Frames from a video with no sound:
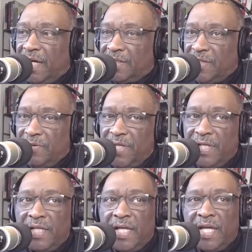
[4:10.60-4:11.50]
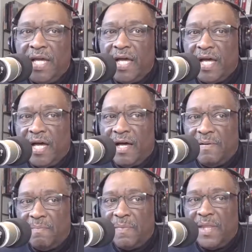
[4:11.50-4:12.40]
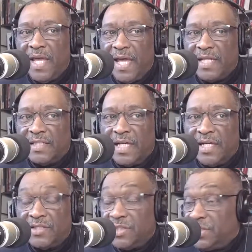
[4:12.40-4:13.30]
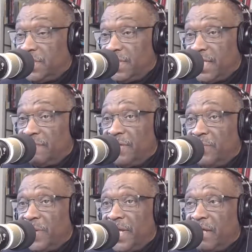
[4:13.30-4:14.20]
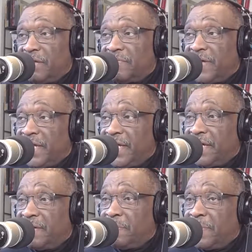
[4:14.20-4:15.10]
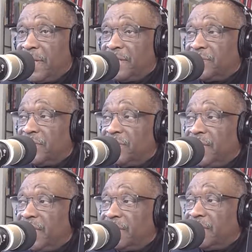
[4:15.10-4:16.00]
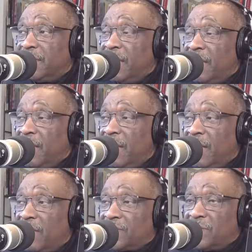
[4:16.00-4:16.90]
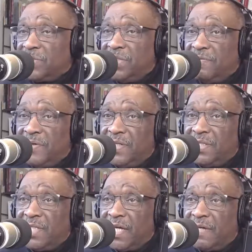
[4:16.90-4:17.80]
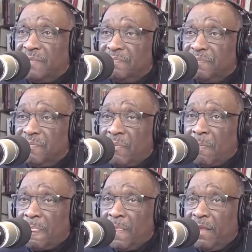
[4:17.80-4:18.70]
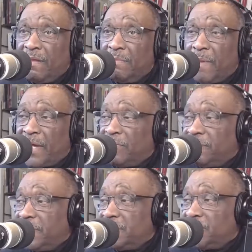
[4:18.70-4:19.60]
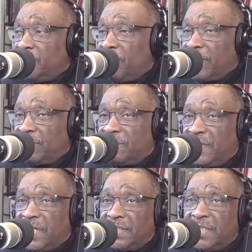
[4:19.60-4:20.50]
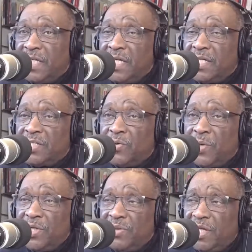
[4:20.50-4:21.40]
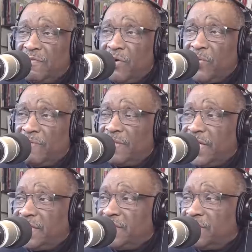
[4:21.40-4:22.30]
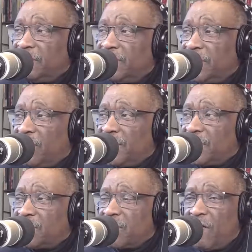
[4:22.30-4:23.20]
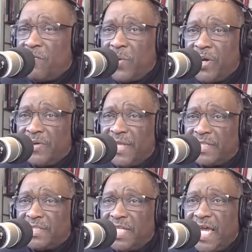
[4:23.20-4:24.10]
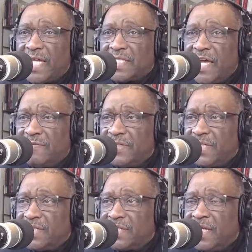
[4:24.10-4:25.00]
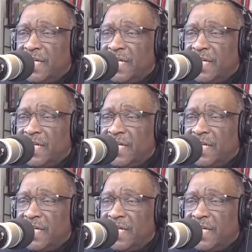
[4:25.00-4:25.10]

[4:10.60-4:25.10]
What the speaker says: attorney, and she's definitely one hell of a appellate attorney. And also, she defended Michael Flynn, General Michael Flynn. So, what do you think of her revelations on this software, and that she has evidence?